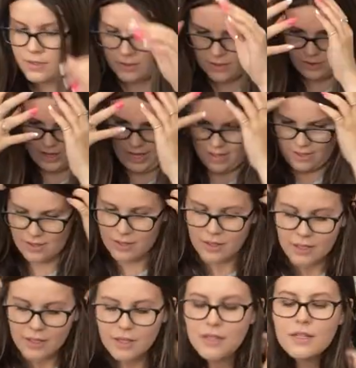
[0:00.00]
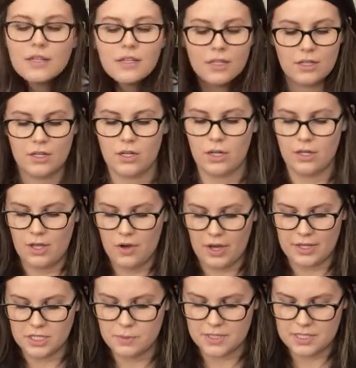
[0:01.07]
Okay. Oh, okay,
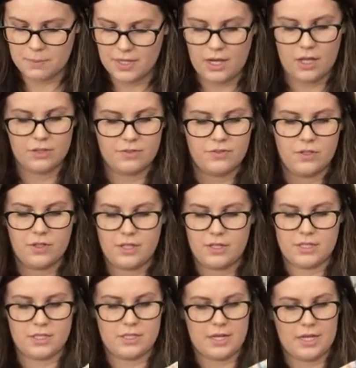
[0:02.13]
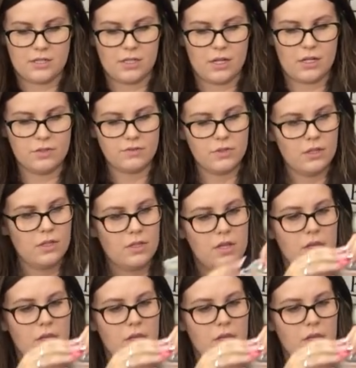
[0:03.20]
let's pick something colorful. This is nice and colorful.